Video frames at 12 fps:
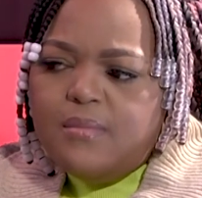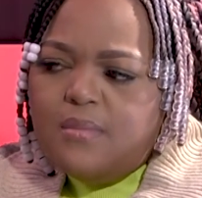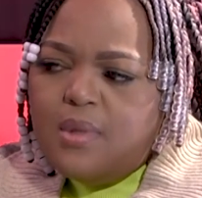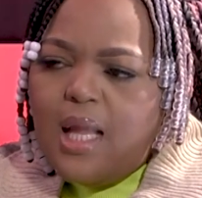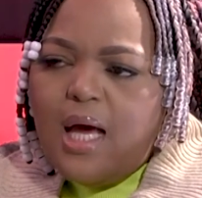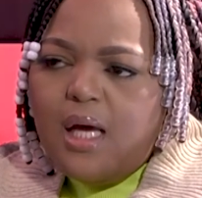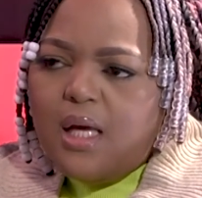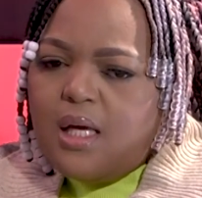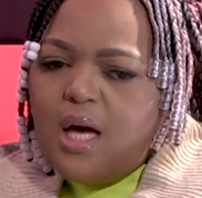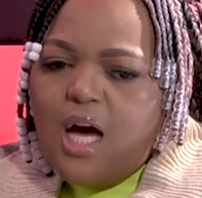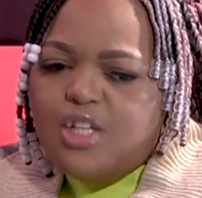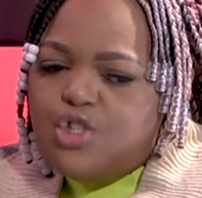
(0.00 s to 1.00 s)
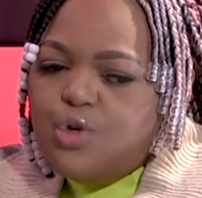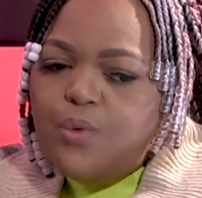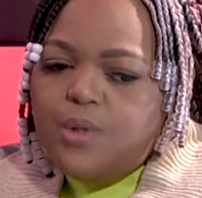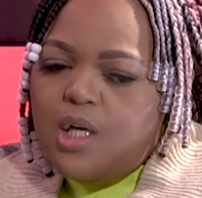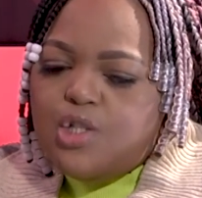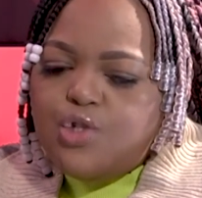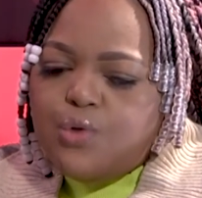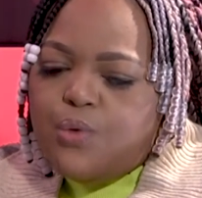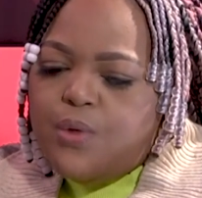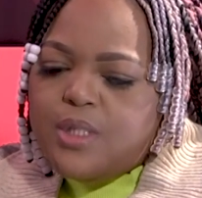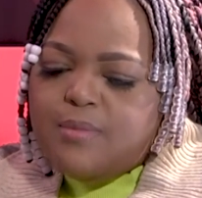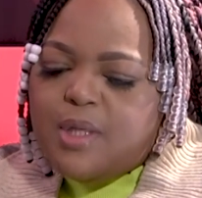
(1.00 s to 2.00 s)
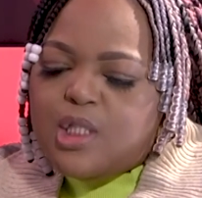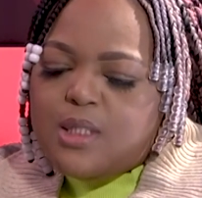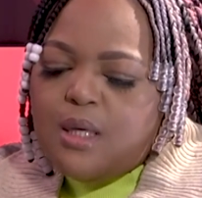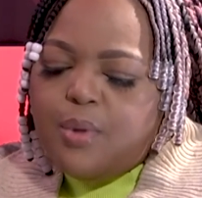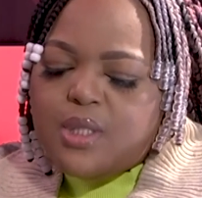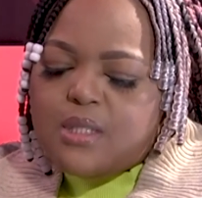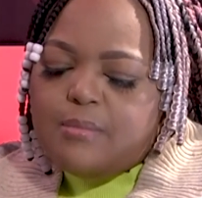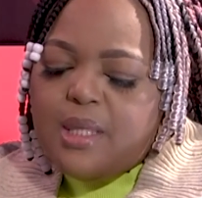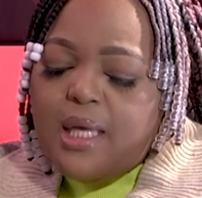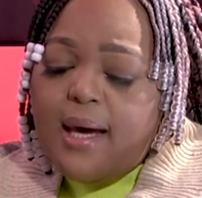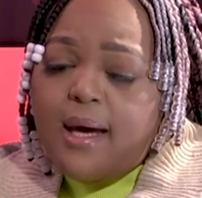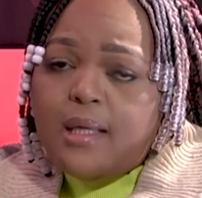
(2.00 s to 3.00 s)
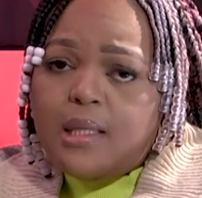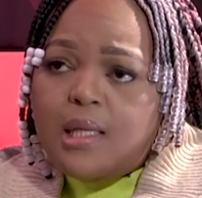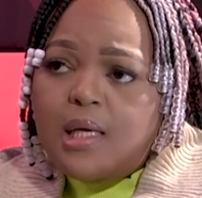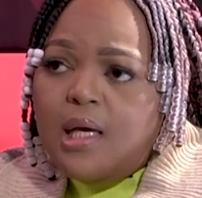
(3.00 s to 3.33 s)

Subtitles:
Like I show what I show as much as I possibly can.